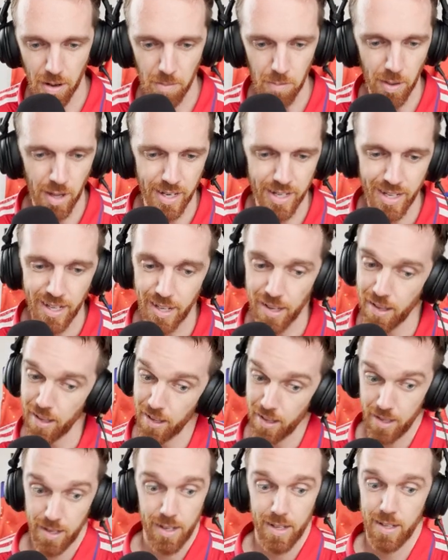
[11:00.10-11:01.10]
Penh.
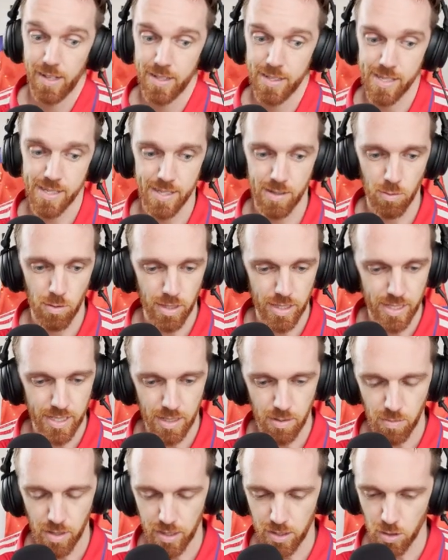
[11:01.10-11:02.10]
Doesn't really
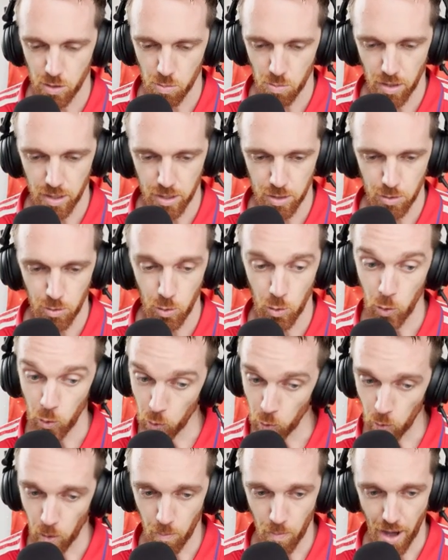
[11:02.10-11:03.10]
seem like there's much
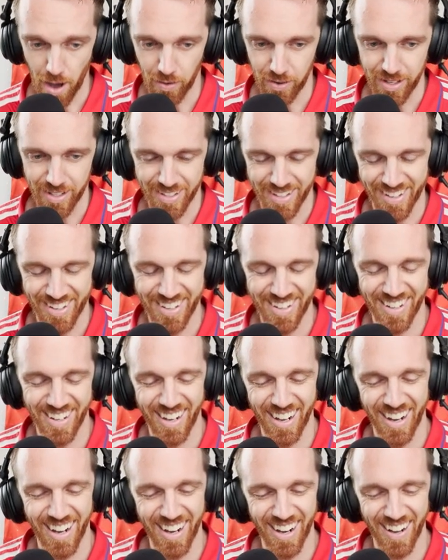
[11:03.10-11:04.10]
new about it,
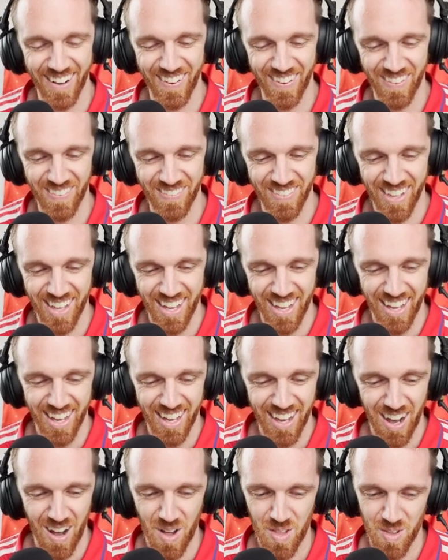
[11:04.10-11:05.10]

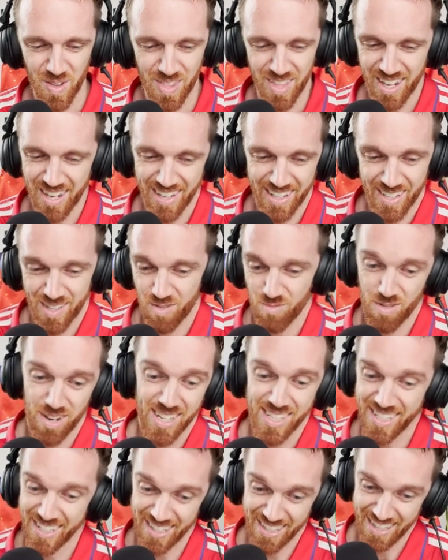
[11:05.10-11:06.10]
other than it's
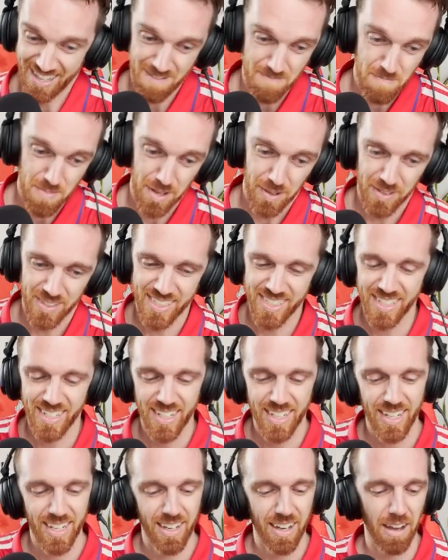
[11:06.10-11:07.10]
recently built,
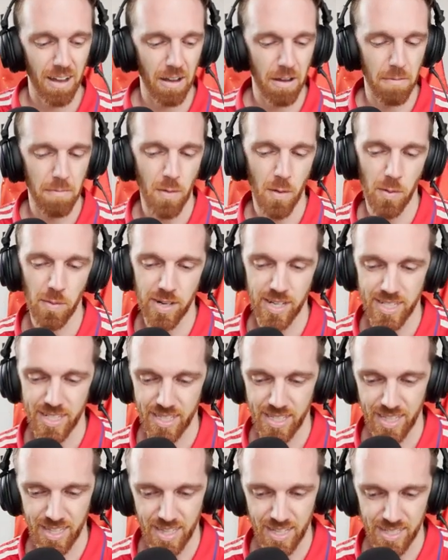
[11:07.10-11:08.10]
more
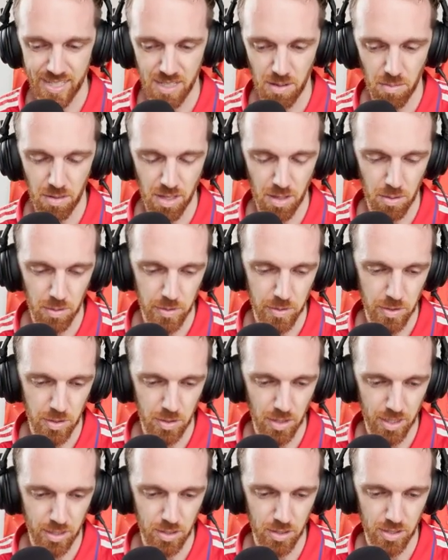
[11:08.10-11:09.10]
recently than some of the older
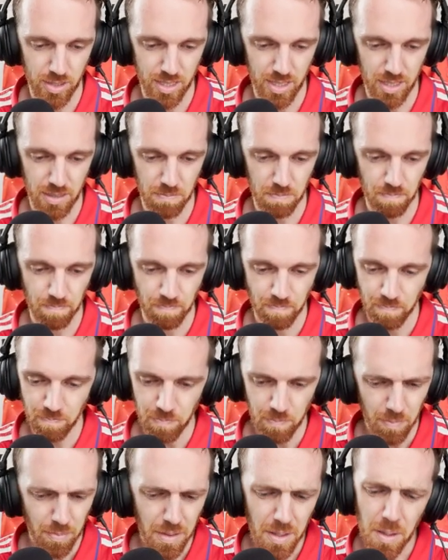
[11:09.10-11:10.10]
structures in
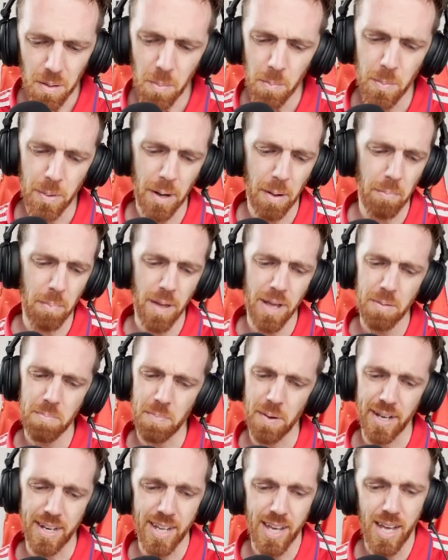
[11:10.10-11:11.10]
Phnom Penh.
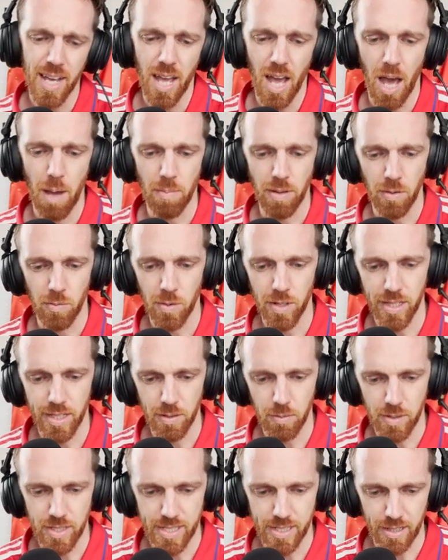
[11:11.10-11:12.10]
But I mean, really,
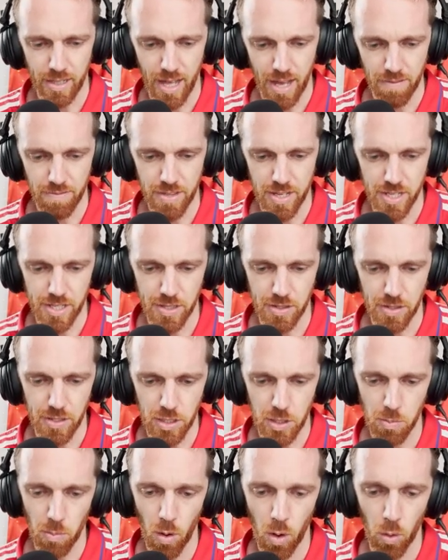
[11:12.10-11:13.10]
we still have the
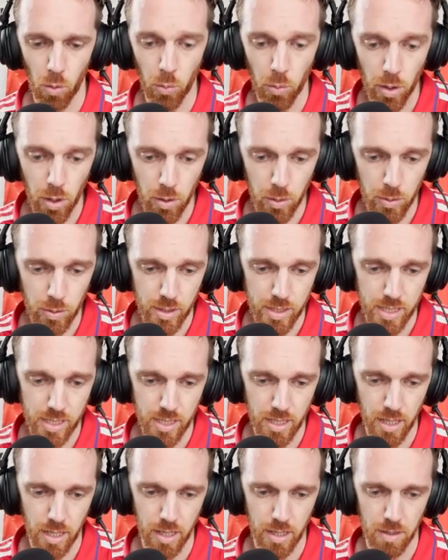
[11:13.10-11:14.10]
small roads.
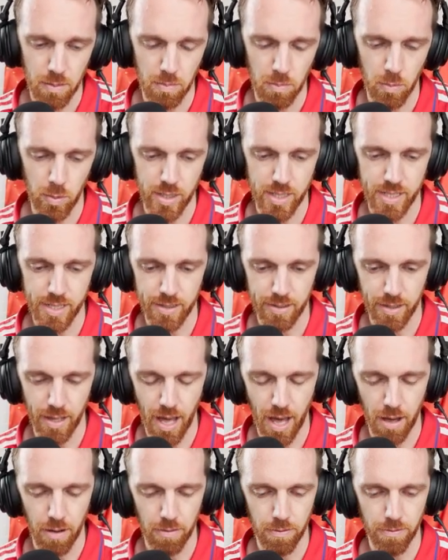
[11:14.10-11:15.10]
We still
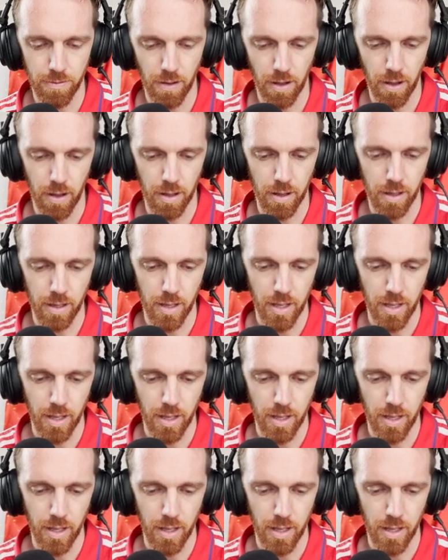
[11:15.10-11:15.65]
have, I